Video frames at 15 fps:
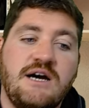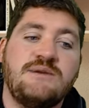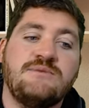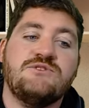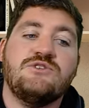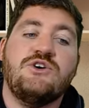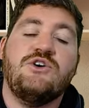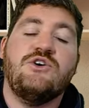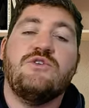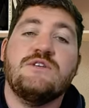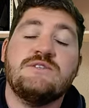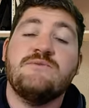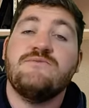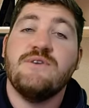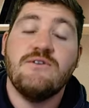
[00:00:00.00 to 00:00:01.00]
So
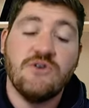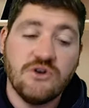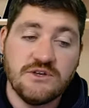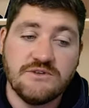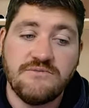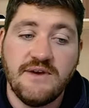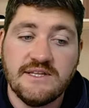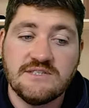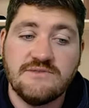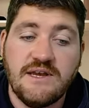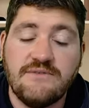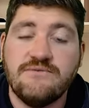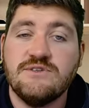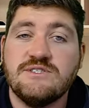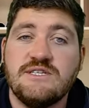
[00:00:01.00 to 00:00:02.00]
some very good defensive
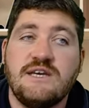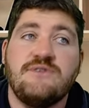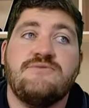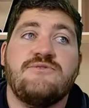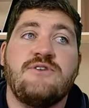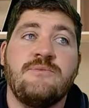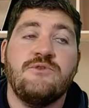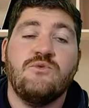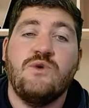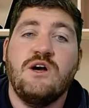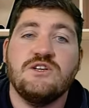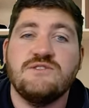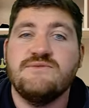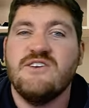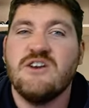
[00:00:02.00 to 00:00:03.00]
efforts there from the
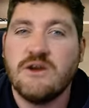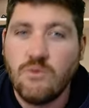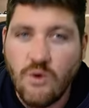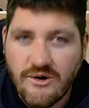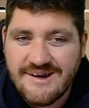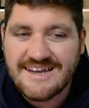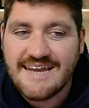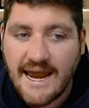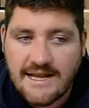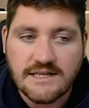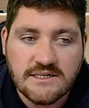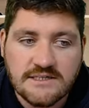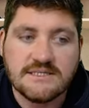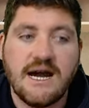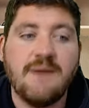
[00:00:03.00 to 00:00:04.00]
Welsh. Very Warren
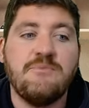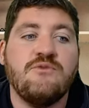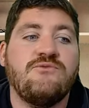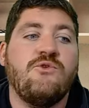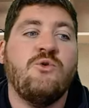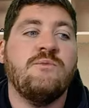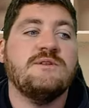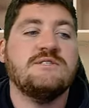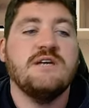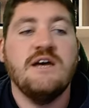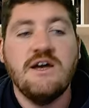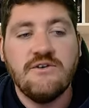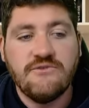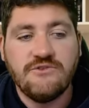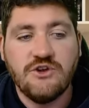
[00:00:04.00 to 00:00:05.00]
Gatton type performance.
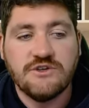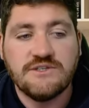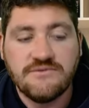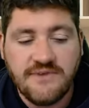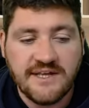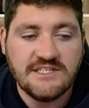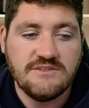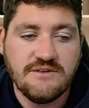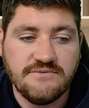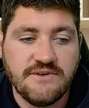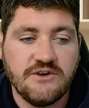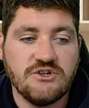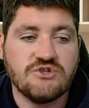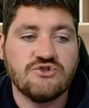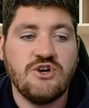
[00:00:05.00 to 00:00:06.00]
You know, defensively
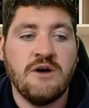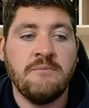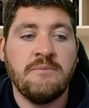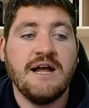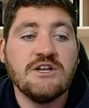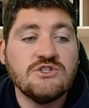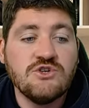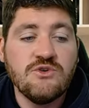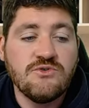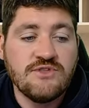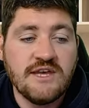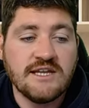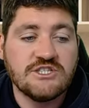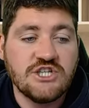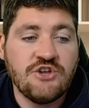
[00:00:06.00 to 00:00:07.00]
very strong. But I do
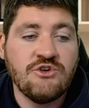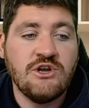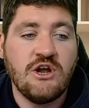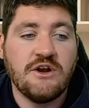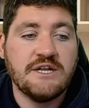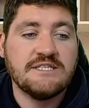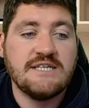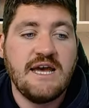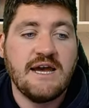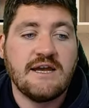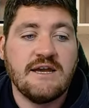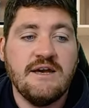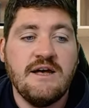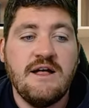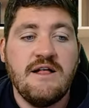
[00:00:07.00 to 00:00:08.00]
think genuinely on
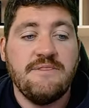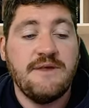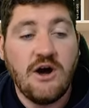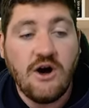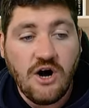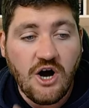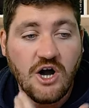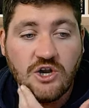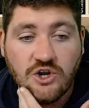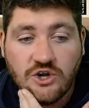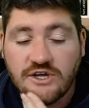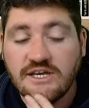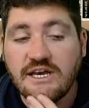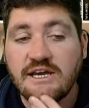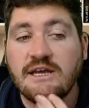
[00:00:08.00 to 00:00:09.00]
attack, they are
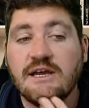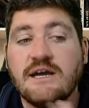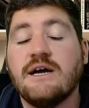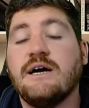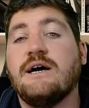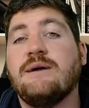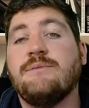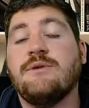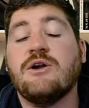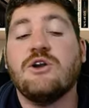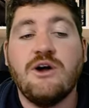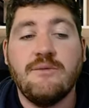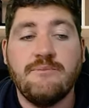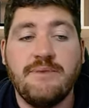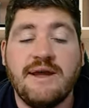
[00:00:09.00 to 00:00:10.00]
looking a
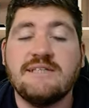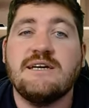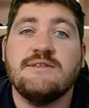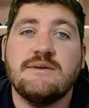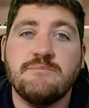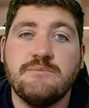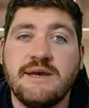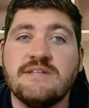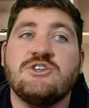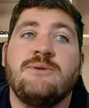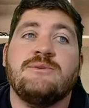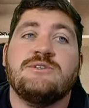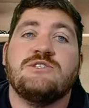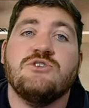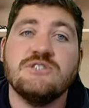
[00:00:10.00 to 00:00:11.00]
lot better. I think Ben
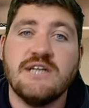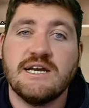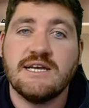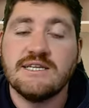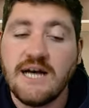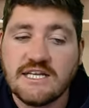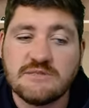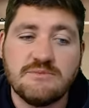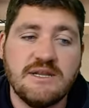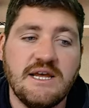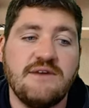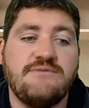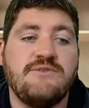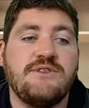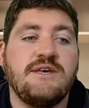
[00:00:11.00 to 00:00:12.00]
Thomas looked like a nice
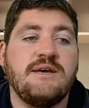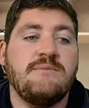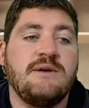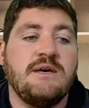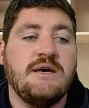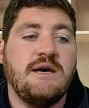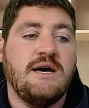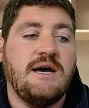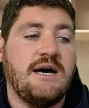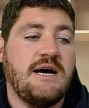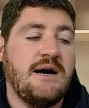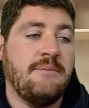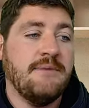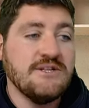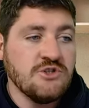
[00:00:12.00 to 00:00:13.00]
player for them.
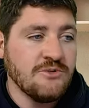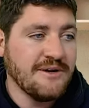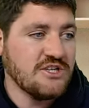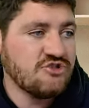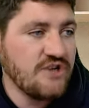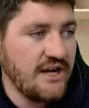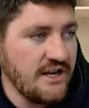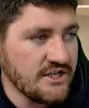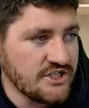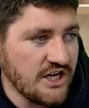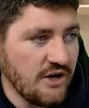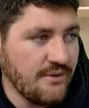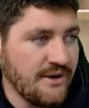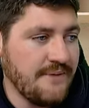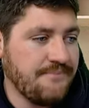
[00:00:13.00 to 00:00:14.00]
Let's look at Australia,
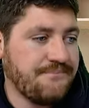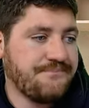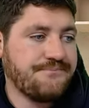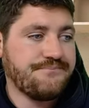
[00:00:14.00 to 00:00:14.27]
shall we?